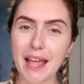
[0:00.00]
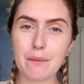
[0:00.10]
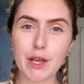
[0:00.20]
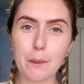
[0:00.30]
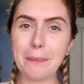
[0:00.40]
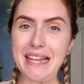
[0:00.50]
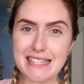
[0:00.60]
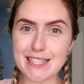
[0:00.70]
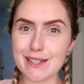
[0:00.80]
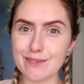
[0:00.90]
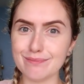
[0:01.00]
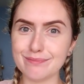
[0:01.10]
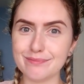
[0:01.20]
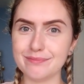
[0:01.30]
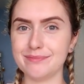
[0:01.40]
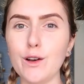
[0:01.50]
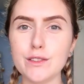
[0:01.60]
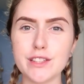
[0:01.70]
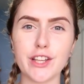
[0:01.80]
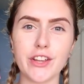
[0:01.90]
And we've got peas too.
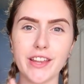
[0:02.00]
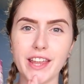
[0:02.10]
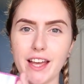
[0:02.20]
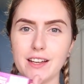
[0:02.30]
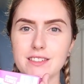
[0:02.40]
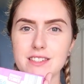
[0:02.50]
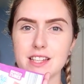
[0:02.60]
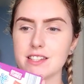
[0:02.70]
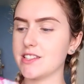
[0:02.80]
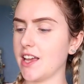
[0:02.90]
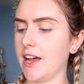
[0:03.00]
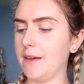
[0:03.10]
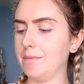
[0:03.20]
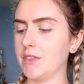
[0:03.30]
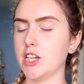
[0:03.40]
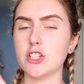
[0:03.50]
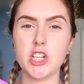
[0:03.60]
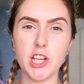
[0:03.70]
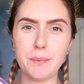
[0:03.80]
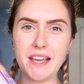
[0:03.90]
Also got the girls some
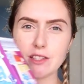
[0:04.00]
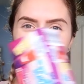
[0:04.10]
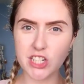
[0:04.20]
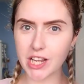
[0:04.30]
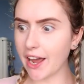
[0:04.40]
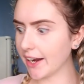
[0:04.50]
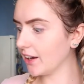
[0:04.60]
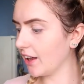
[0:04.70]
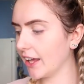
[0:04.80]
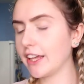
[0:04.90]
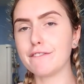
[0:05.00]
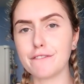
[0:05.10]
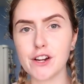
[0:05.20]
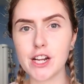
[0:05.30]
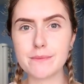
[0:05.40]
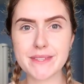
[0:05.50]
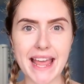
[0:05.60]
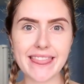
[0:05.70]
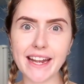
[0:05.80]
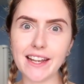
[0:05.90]
chewbits, which are kind of like fruits,
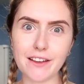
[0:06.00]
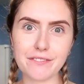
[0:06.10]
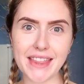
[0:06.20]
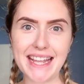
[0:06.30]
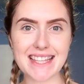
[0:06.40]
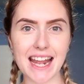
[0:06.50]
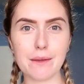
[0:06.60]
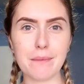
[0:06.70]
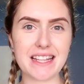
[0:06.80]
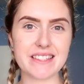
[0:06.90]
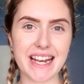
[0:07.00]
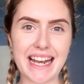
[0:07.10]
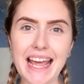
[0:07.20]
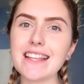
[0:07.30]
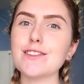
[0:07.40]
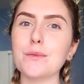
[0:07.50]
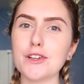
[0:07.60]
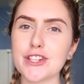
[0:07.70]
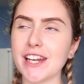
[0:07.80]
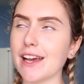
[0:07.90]
and they love these, and it means less
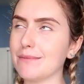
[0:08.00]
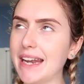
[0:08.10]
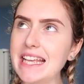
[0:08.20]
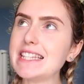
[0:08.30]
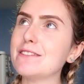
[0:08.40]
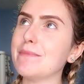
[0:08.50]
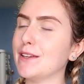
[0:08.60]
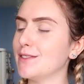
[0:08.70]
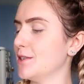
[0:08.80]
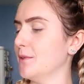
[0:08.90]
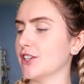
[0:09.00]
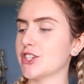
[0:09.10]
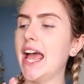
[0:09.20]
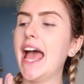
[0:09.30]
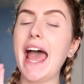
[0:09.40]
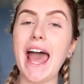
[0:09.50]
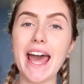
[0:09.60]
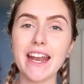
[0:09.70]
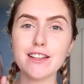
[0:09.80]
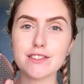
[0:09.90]
washing up, less spoons to wash.
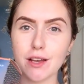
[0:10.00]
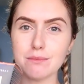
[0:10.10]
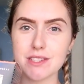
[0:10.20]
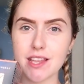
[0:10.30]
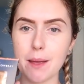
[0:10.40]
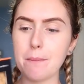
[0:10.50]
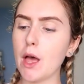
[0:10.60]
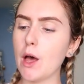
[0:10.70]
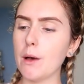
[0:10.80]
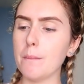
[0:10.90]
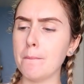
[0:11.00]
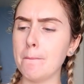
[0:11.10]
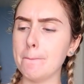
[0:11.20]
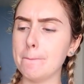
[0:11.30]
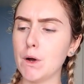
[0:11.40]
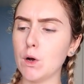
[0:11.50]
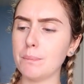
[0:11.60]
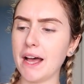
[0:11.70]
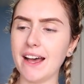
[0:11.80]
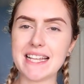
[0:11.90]
And Tom some pork
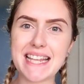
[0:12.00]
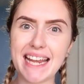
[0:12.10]
pies.